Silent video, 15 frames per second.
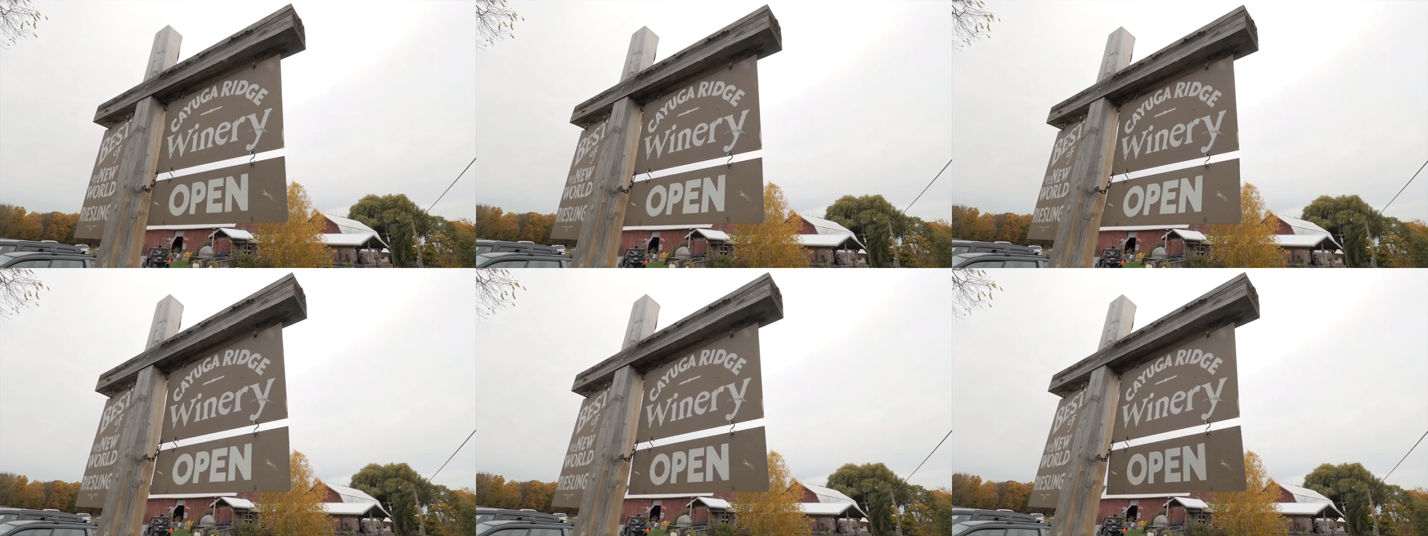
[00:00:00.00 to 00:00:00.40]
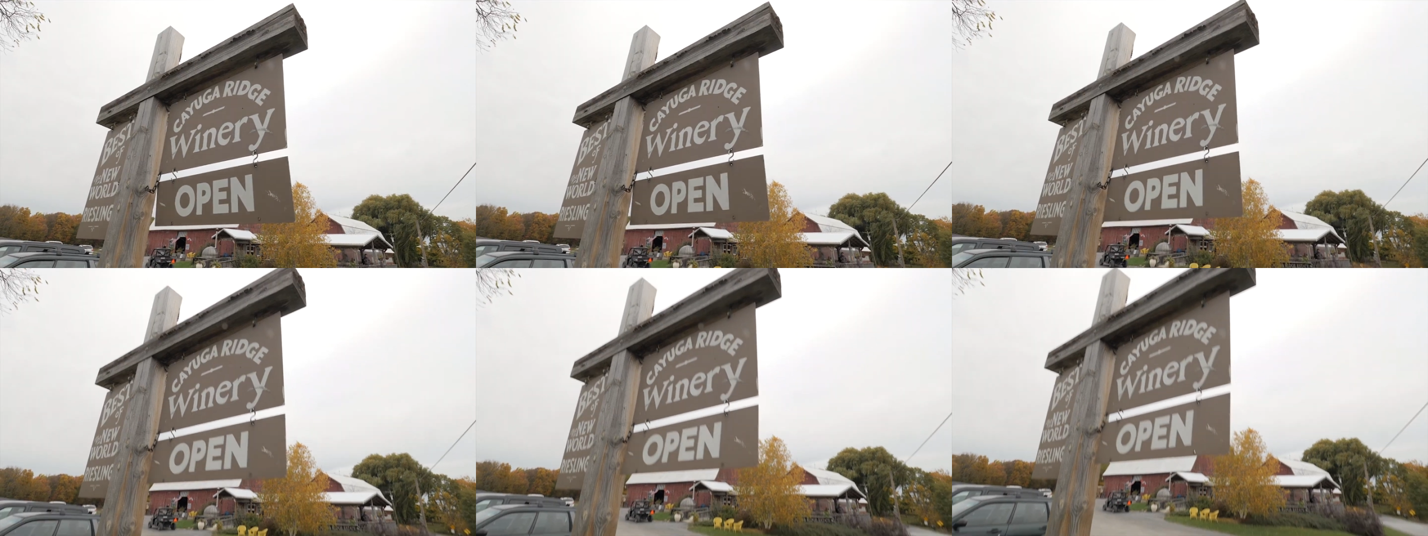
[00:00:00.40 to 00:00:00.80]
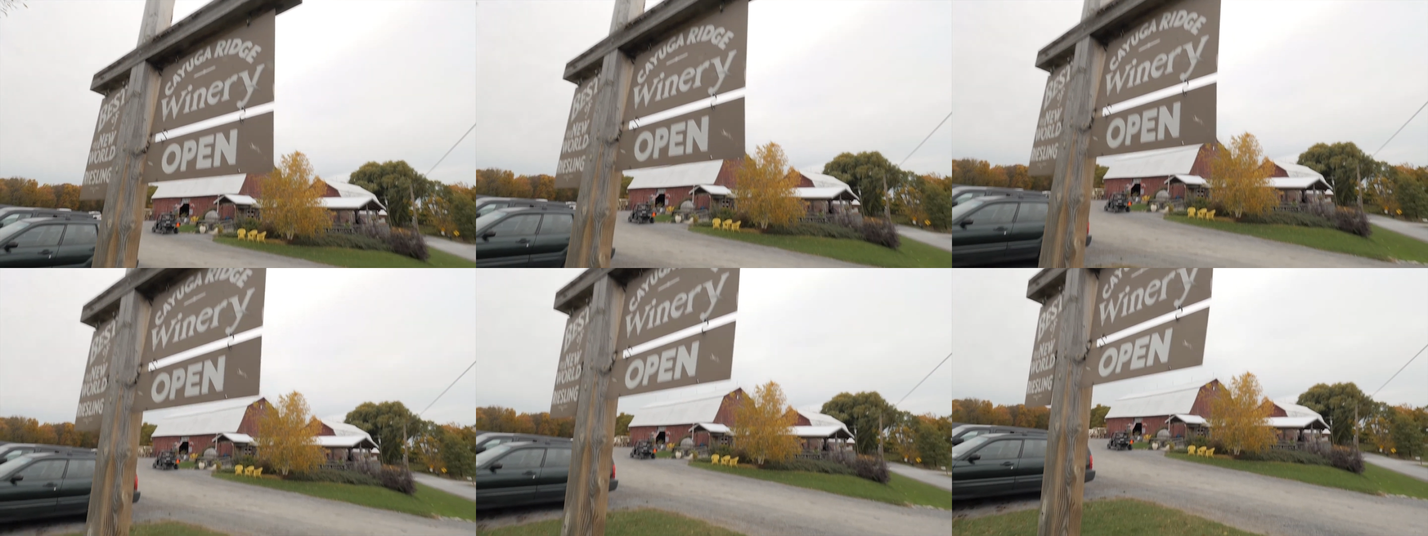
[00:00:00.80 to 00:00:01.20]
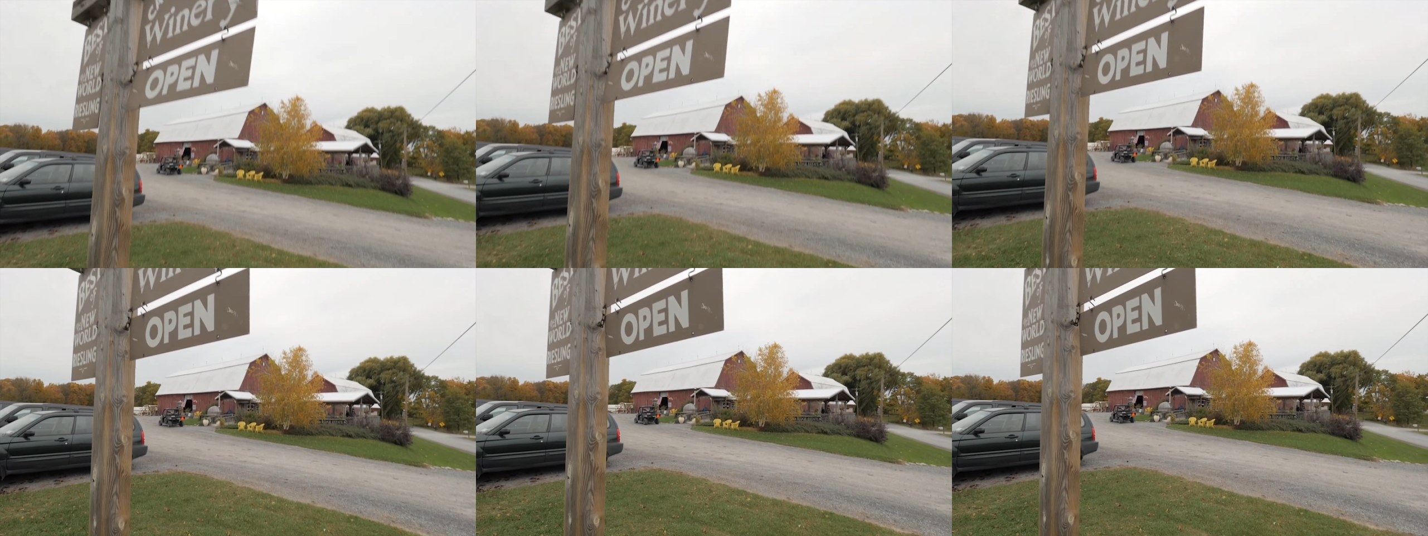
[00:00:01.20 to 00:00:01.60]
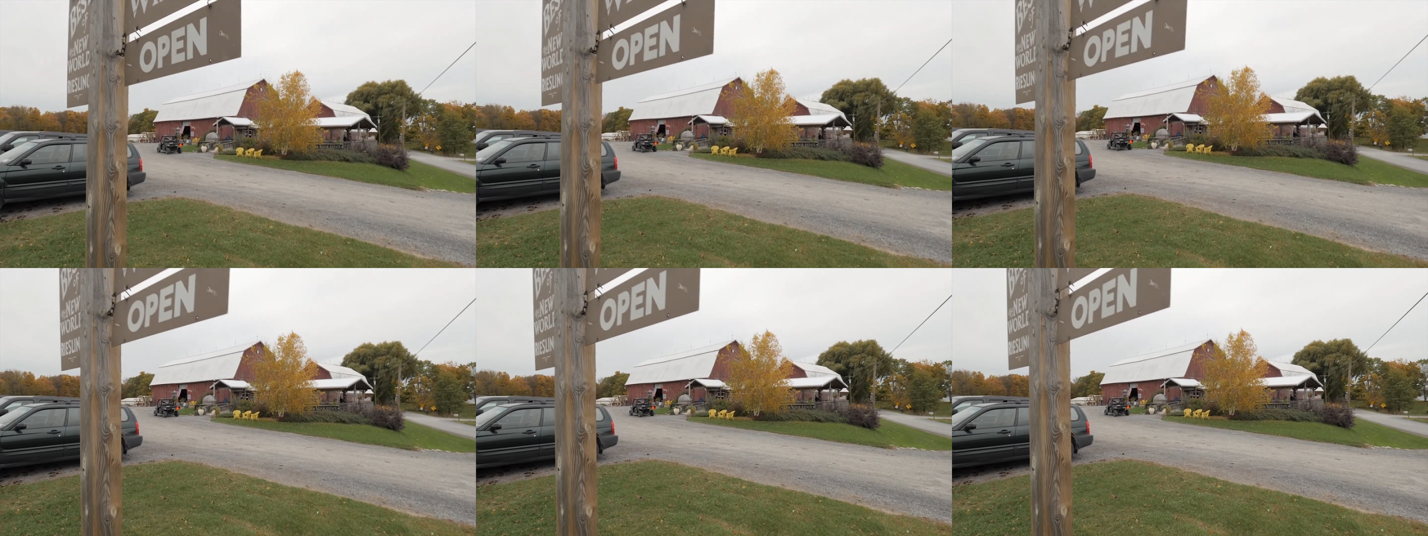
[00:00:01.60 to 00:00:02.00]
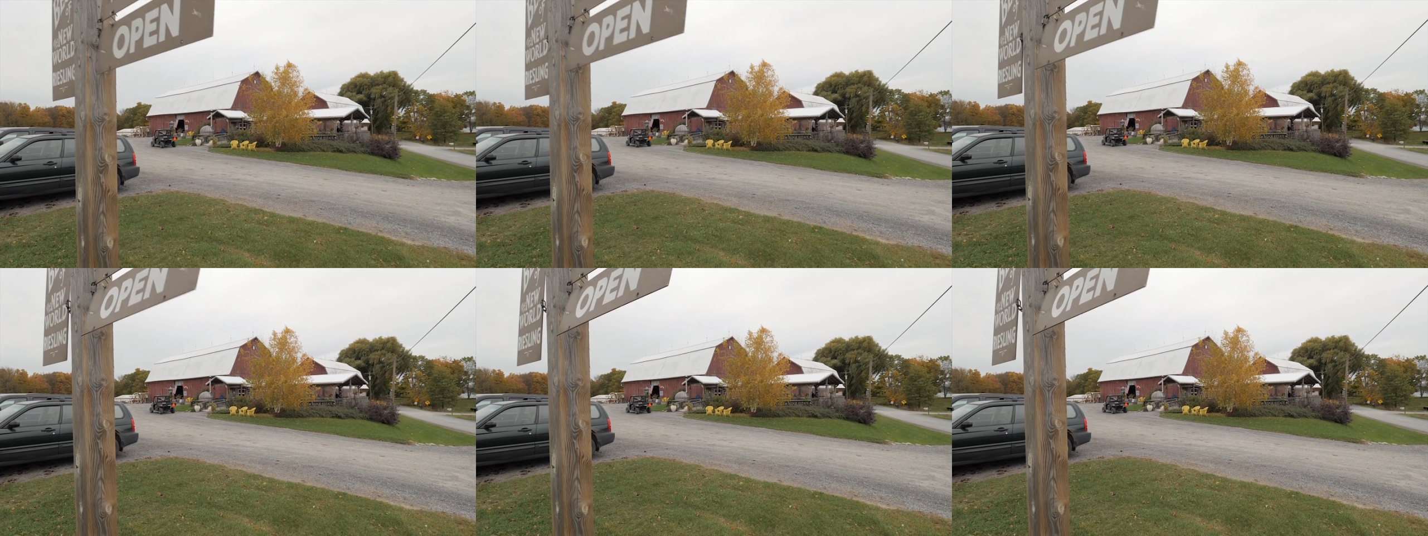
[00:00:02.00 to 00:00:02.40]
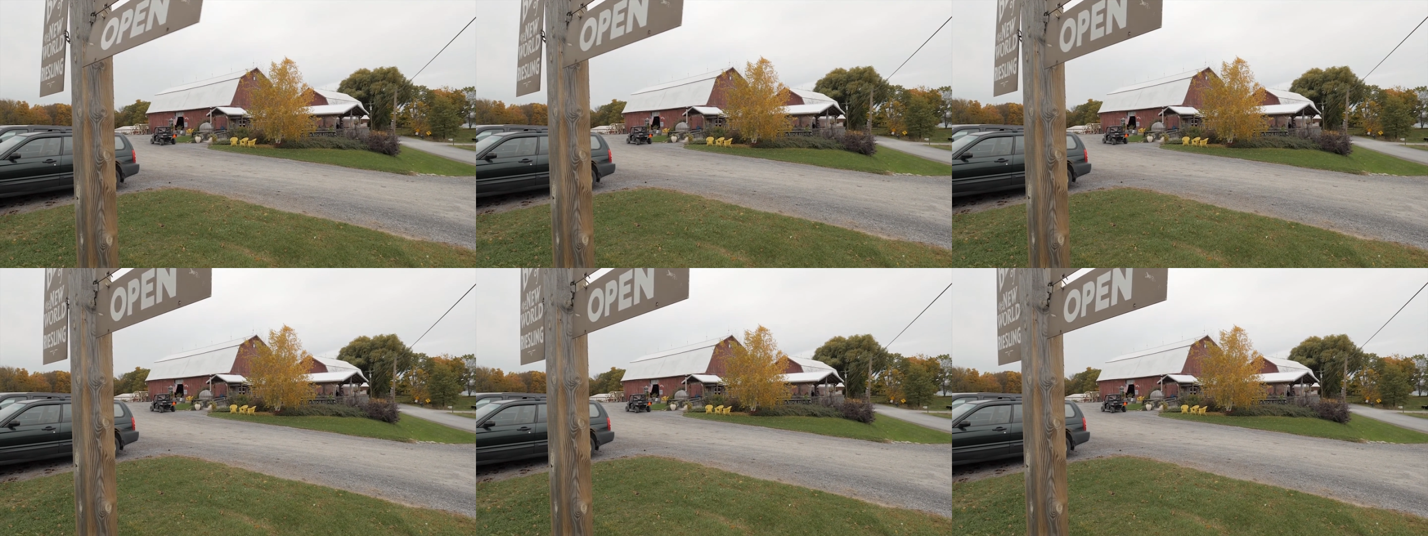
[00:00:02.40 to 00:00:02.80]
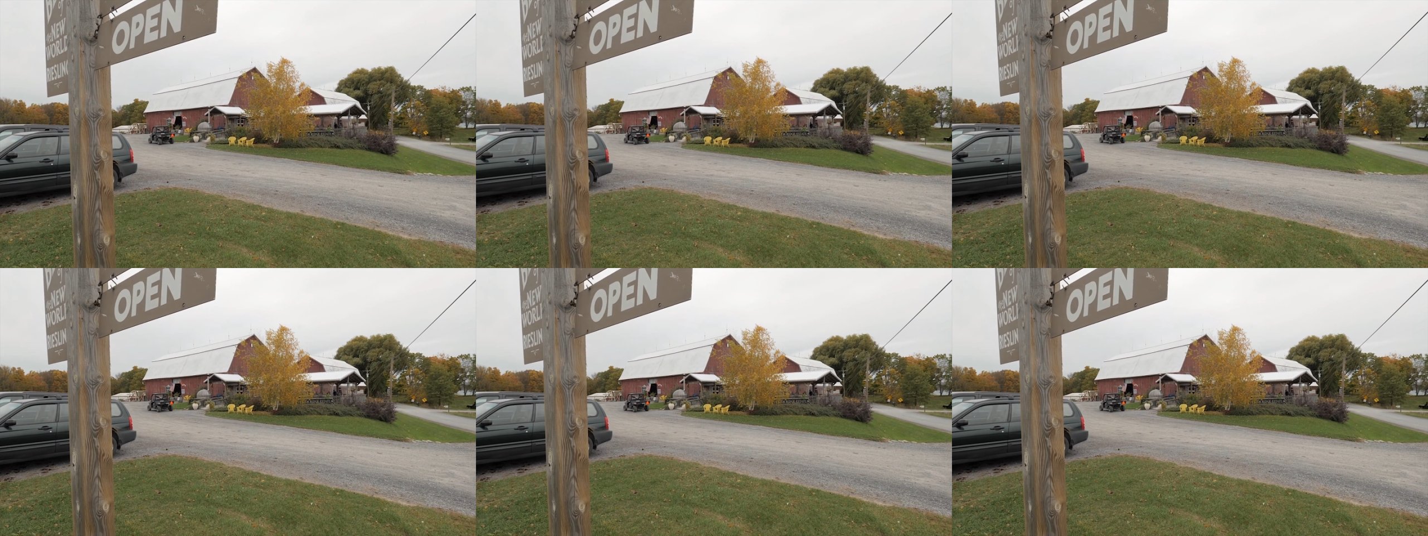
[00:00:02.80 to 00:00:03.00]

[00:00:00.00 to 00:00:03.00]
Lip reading: (no speaker visible)